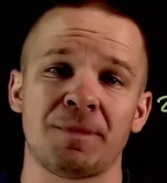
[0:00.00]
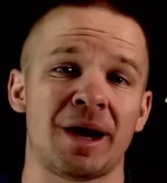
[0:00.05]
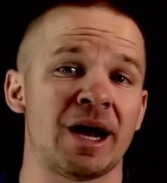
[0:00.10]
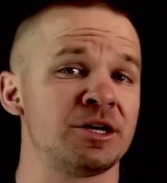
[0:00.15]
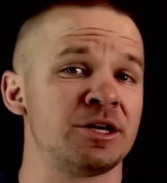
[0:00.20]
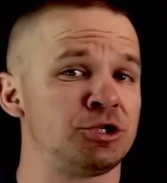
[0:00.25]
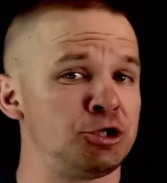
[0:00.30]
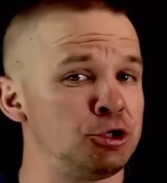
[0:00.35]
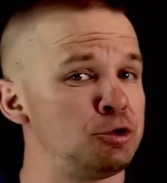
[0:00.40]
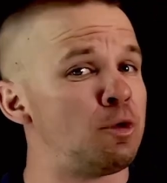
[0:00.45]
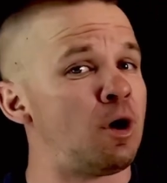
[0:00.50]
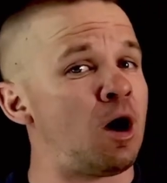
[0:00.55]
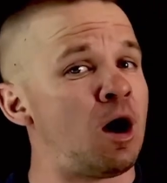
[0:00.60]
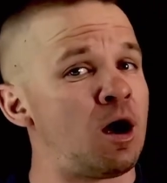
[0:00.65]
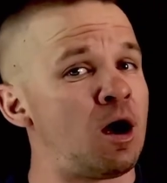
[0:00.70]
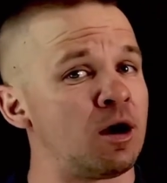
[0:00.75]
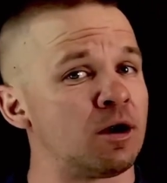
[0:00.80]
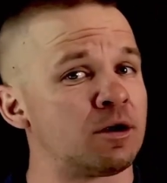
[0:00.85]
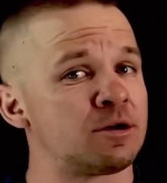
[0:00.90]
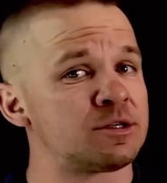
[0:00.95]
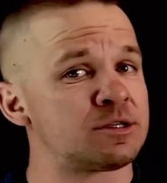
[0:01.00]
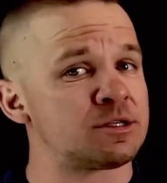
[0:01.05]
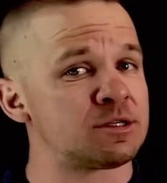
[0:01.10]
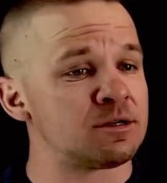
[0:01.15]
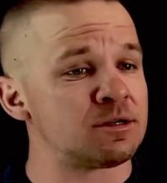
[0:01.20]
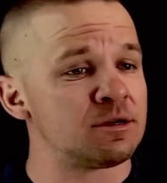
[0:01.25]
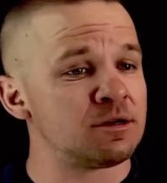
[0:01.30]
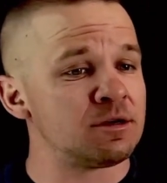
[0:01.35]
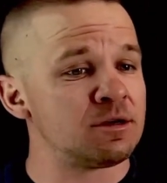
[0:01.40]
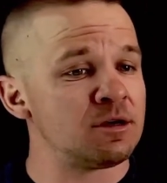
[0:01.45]
my two arcs
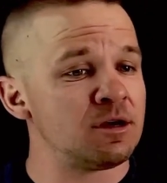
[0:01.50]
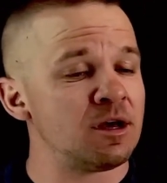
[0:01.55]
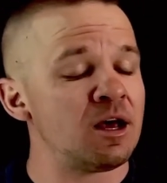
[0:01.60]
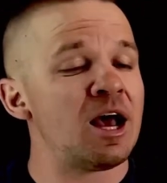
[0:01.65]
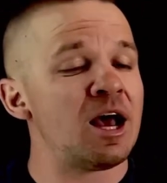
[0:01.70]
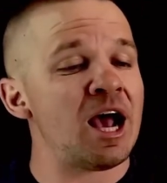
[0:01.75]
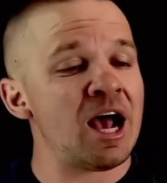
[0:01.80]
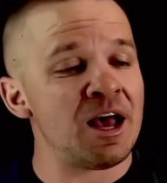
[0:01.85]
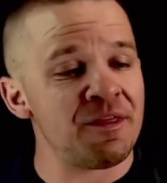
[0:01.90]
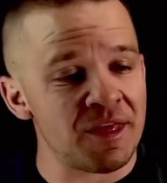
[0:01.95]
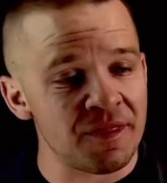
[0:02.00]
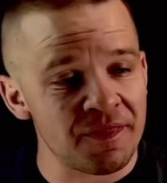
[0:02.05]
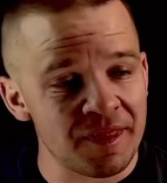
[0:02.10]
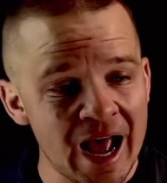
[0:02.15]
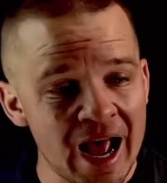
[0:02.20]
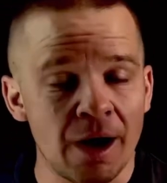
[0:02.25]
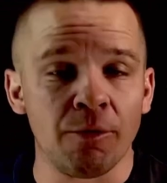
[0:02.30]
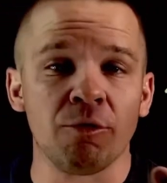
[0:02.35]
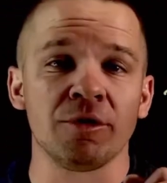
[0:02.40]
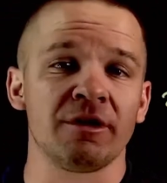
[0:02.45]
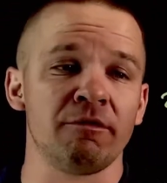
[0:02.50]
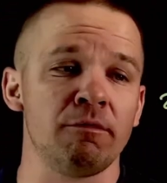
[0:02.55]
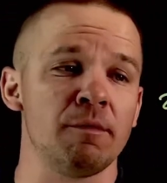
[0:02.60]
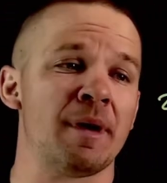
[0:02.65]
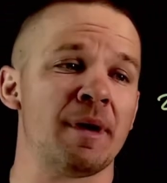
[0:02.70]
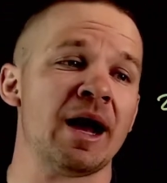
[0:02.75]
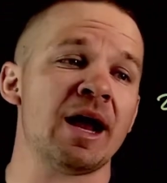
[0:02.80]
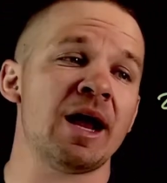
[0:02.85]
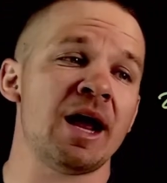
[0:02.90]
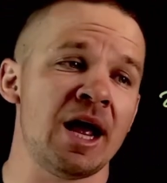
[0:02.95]
and then that will give me
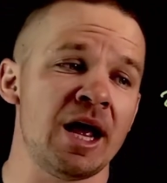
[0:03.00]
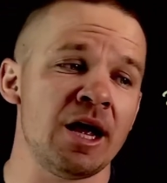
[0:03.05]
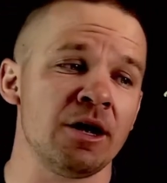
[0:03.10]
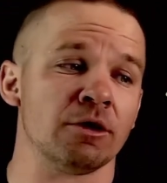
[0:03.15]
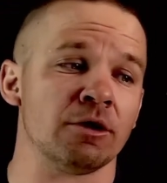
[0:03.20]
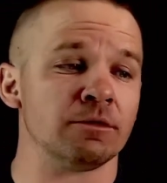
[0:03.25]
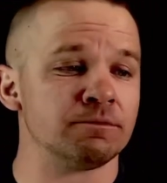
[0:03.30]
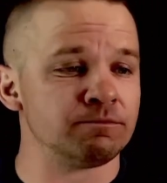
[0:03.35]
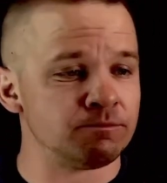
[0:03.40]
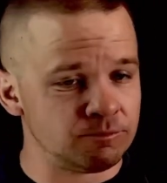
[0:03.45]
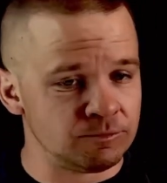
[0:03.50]
my angle.